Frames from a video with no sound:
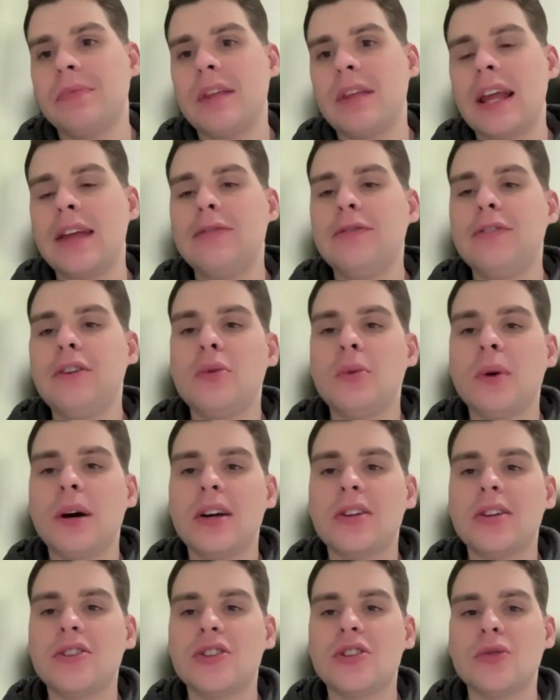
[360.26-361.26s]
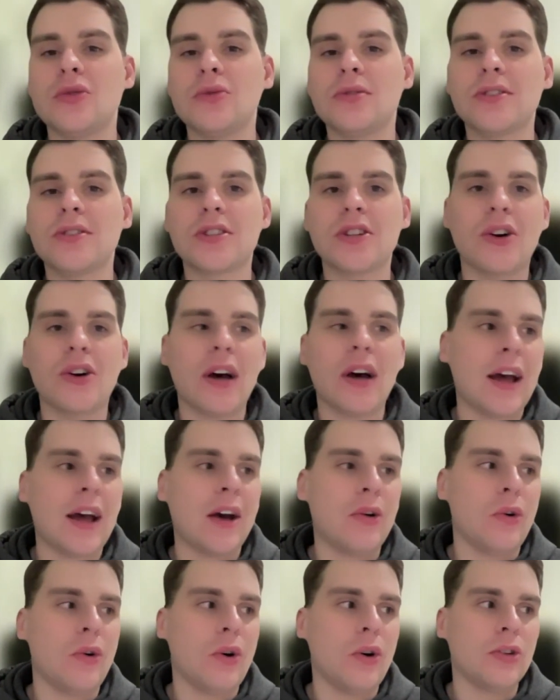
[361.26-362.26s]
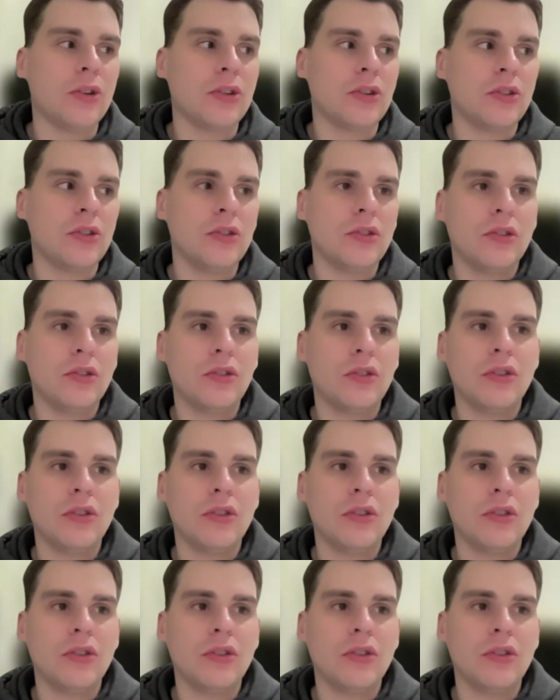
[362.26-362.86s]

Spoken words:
if you were to start out on